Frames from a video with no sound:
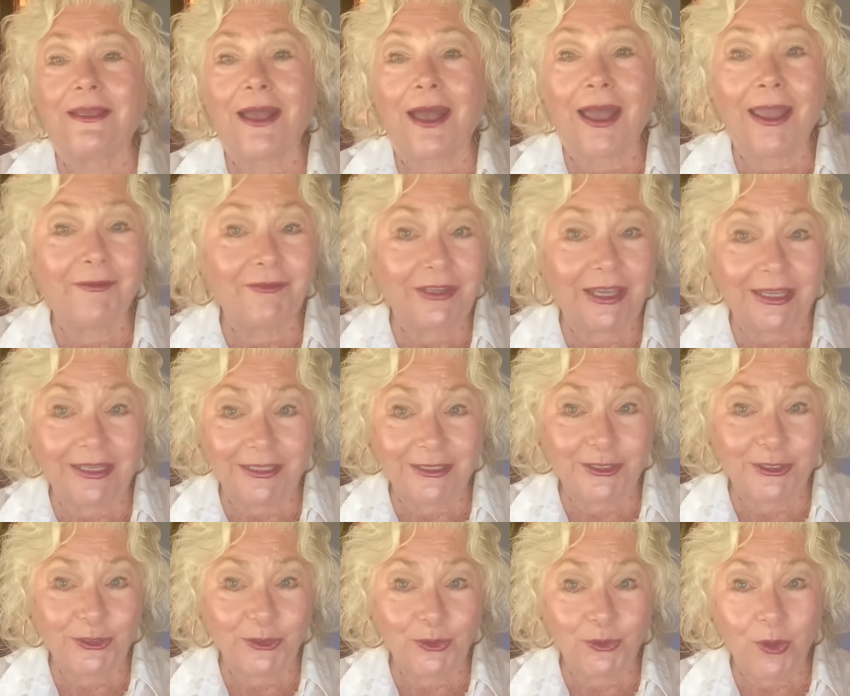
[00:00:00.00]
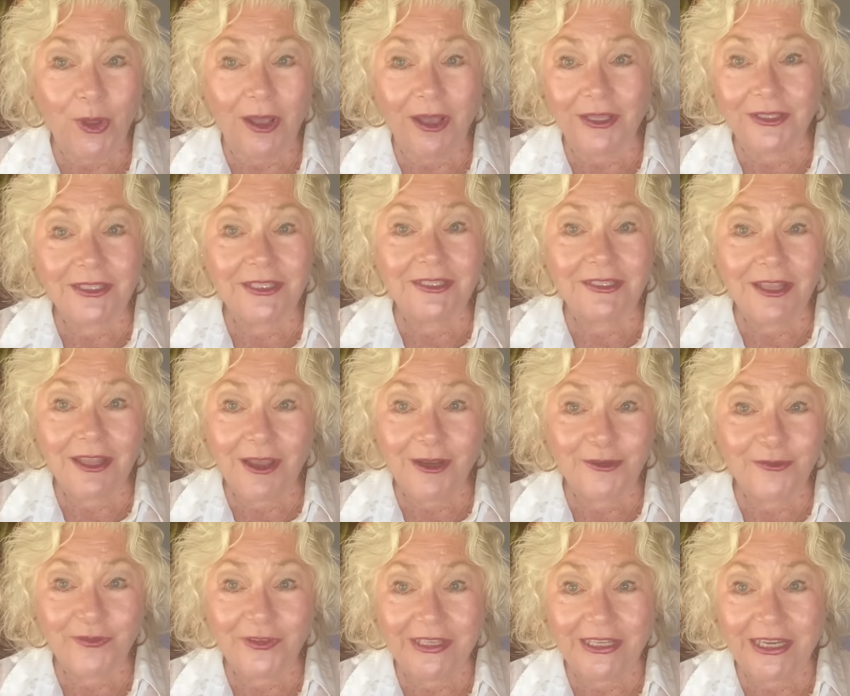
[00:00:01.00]
I've got to do a
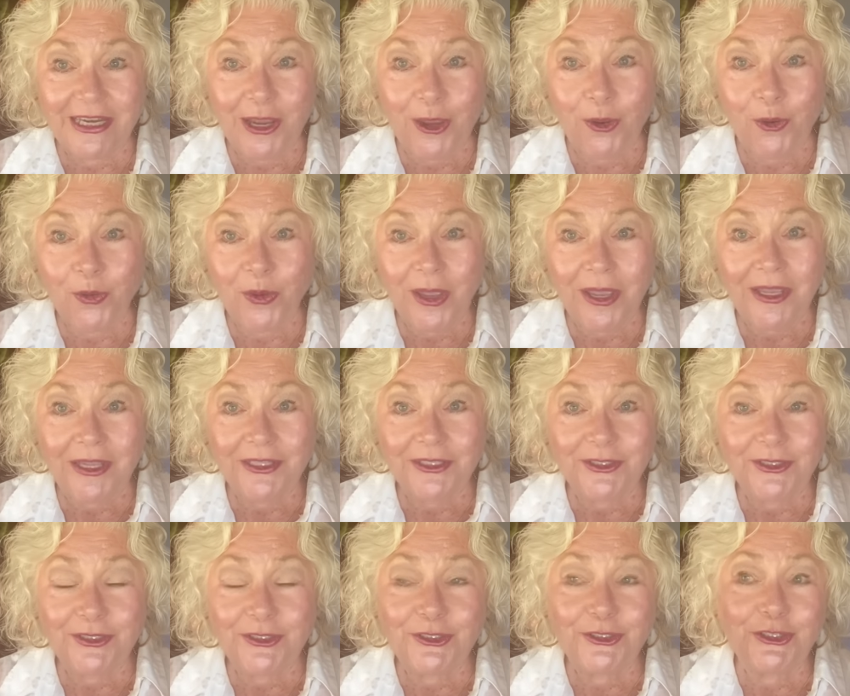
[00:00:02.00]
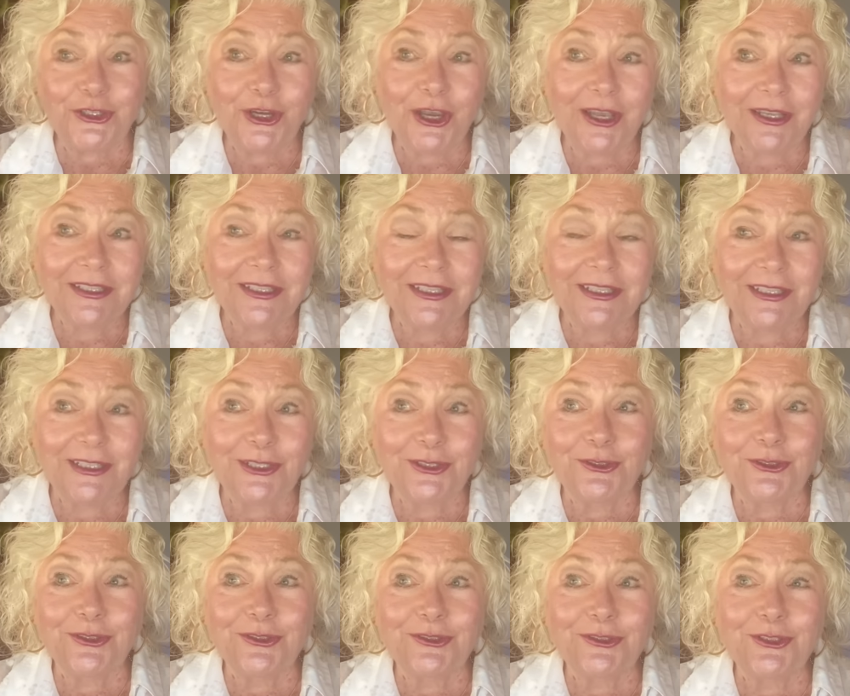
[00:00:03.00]
slug video just
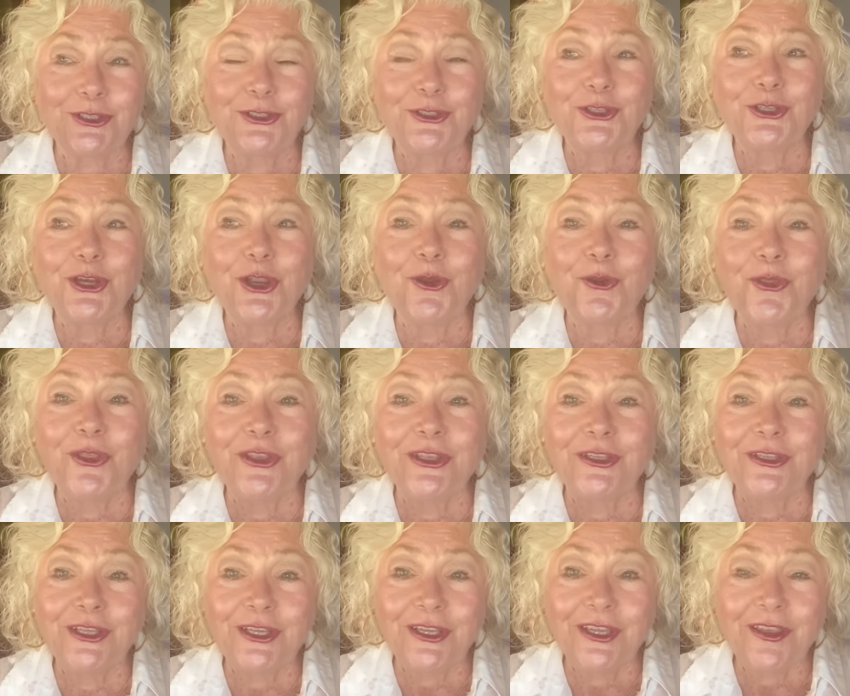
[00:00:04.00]
to show the,